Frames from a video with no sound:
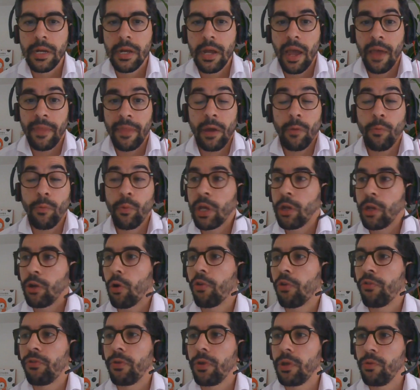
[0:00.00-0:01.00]
and that we can
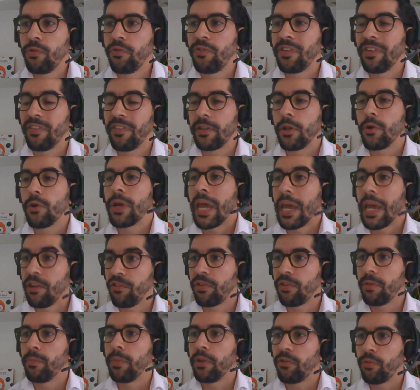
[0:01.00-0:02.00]
also use
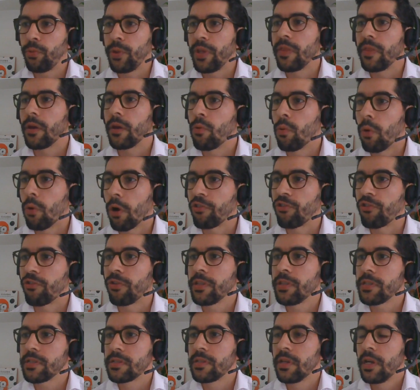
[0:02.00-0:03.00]
dislocation between the
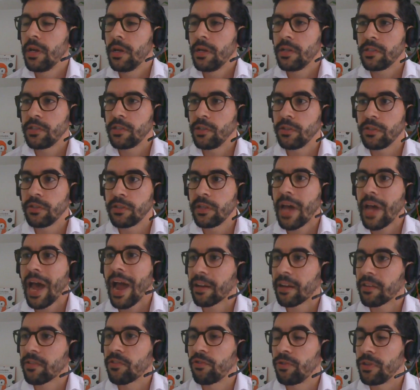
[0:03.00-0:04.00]
quadrants to
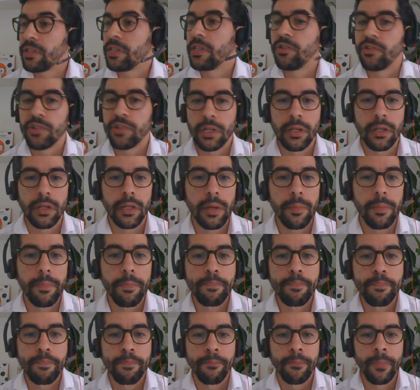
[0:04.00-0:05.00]
act strategically.
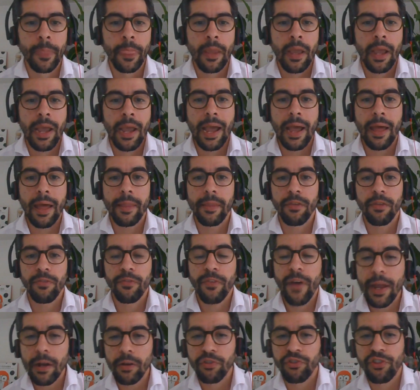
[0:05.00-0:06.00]
And the
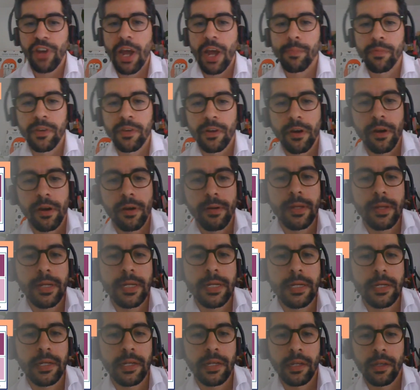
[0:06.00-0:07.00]
final chapter
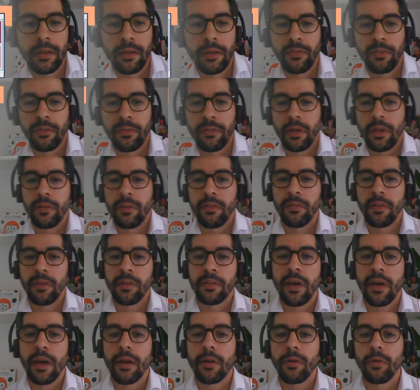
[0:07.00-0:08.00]
is
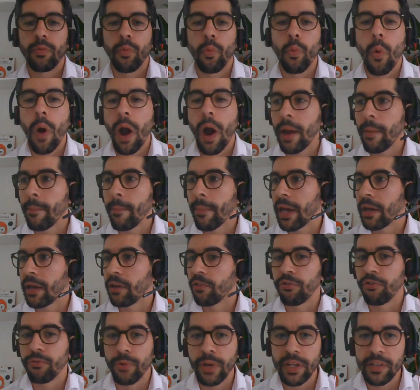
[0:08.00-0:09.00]
entitled Why
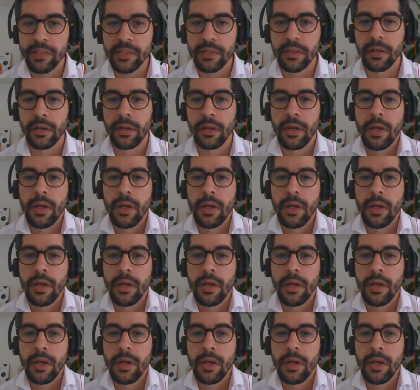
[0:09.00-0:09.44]
Manage Risk?